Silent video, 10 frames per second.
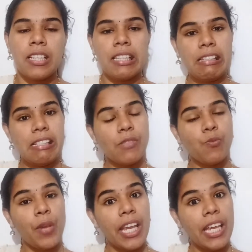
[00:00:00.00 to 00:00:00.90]
these
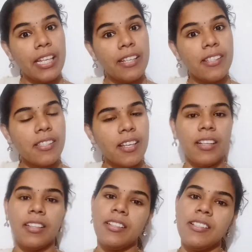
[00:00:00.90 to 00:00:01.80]
various
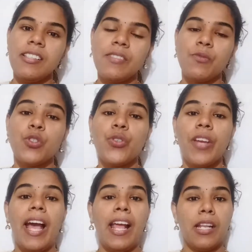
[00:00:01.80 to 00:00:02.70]
colors which
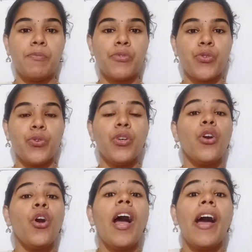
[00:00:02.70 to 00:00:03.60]
helps to
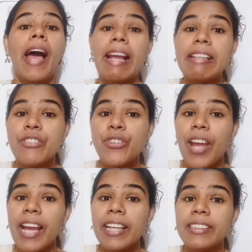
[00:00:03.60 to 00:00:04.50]

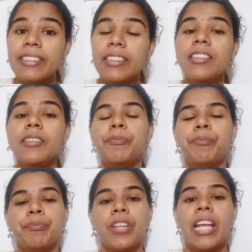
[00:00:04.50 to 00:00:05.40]
attract the
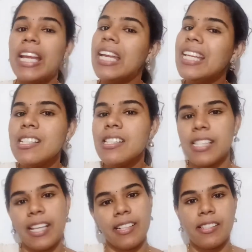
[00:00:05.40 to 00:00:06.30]

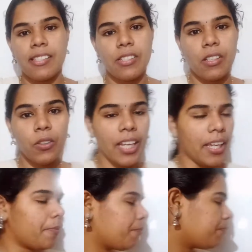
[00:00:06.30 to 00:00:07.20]
insects.
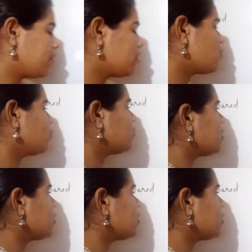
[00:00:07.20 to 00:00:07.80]
Okay, so